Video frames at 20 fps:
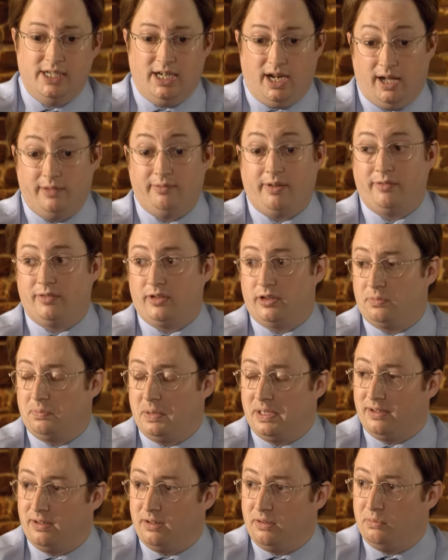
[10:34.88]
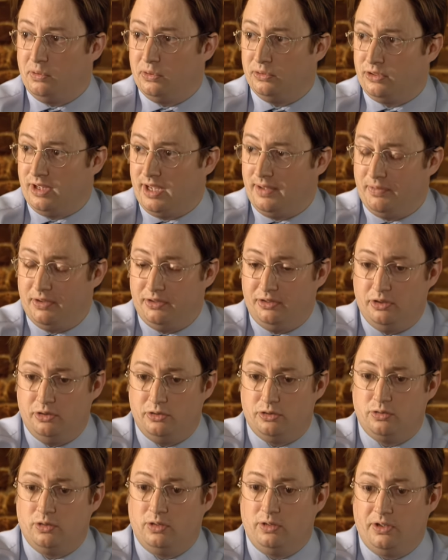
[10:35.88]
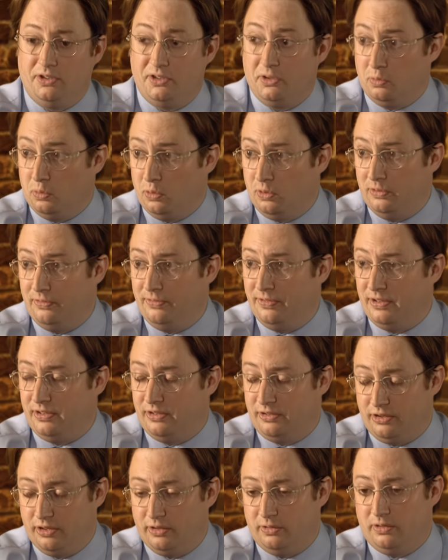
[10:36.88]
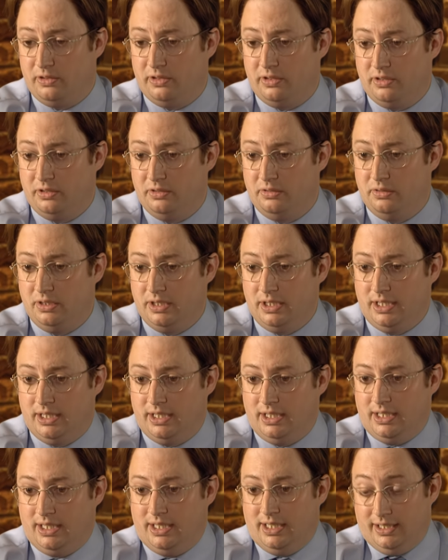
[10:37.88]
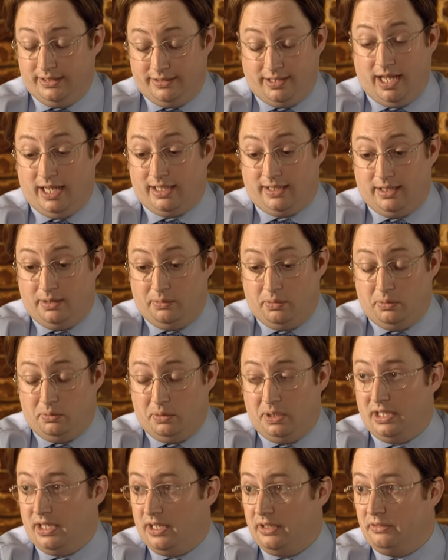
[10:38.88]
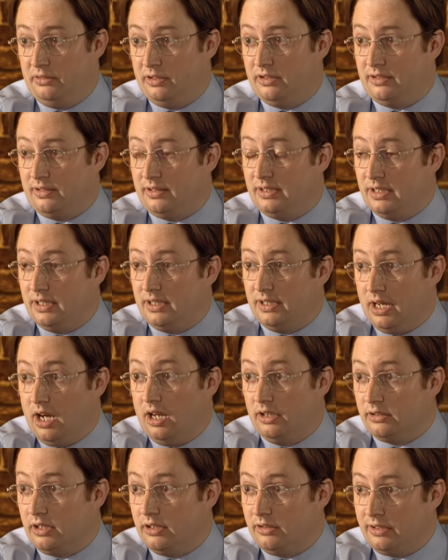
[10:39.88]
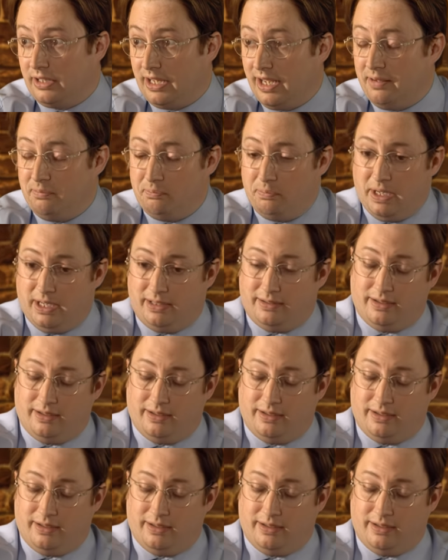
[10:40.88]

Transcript: I'm having to spend a lot more time than usual on the ward for children who, sadly, we, we know just aren't going to get better,